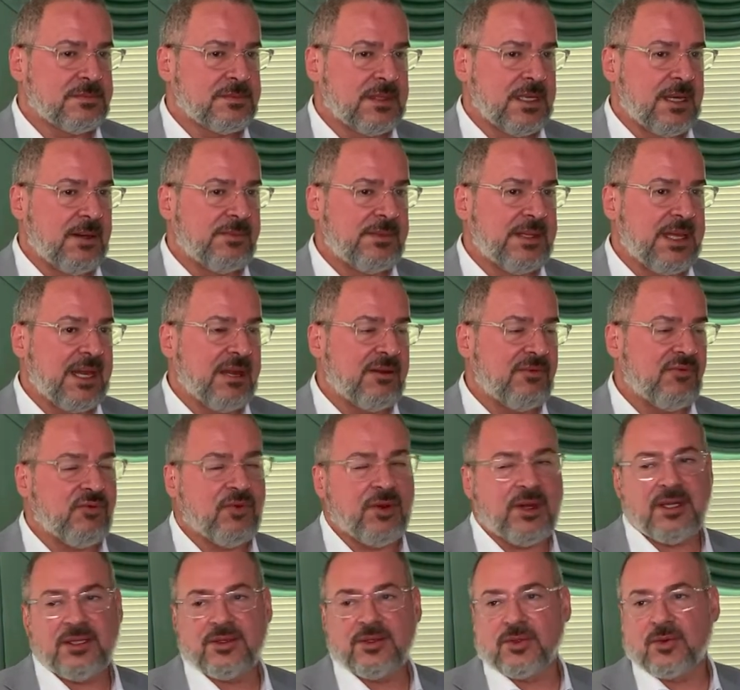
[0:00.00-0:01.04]
I'm not
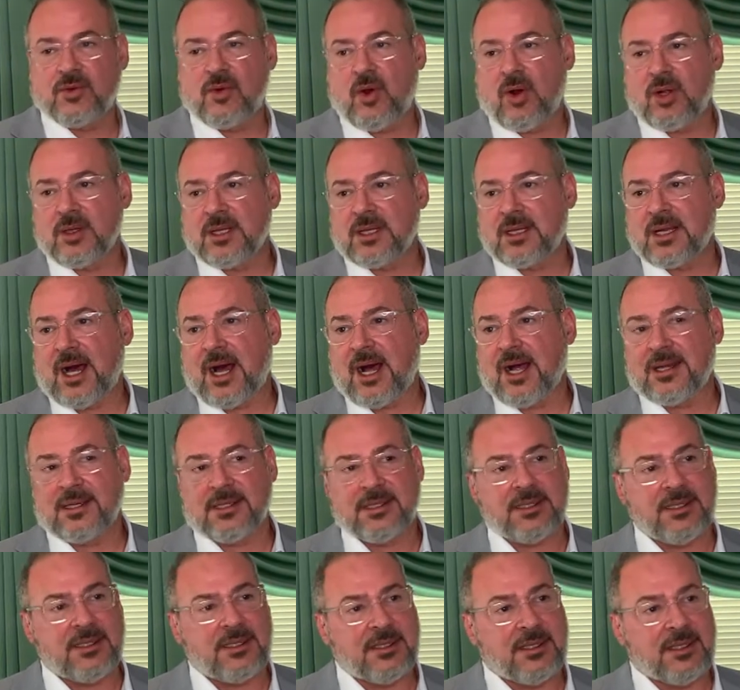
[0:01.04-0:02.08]
afraid to call a
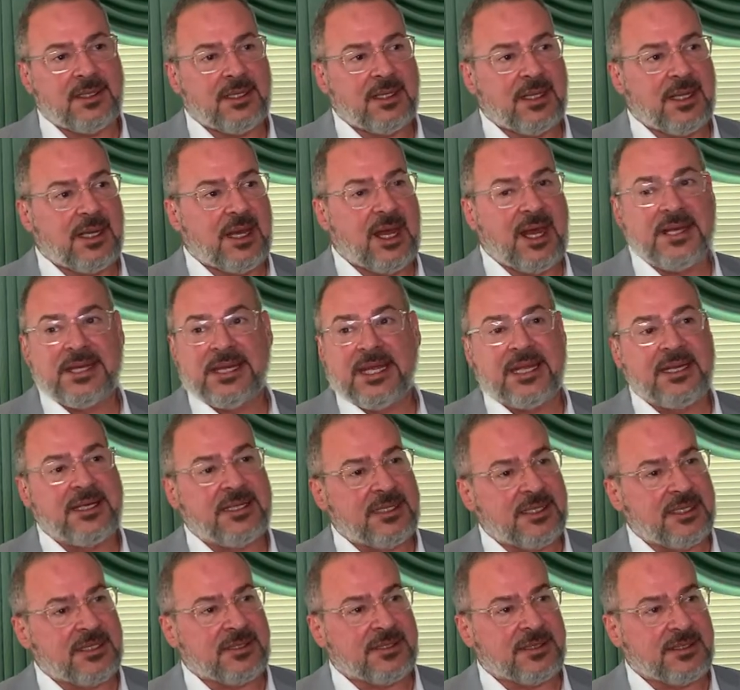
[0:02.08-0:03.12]
colleague an
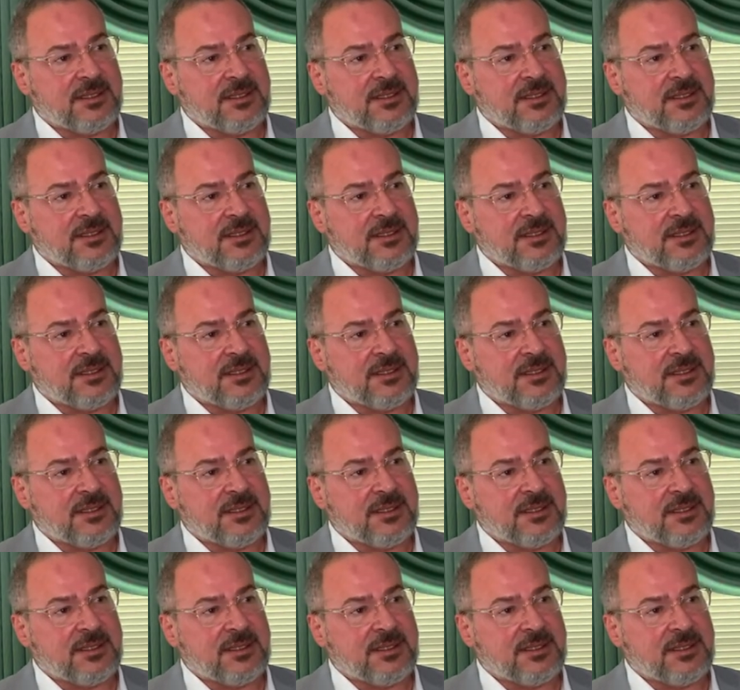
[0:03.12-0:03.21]
idiot.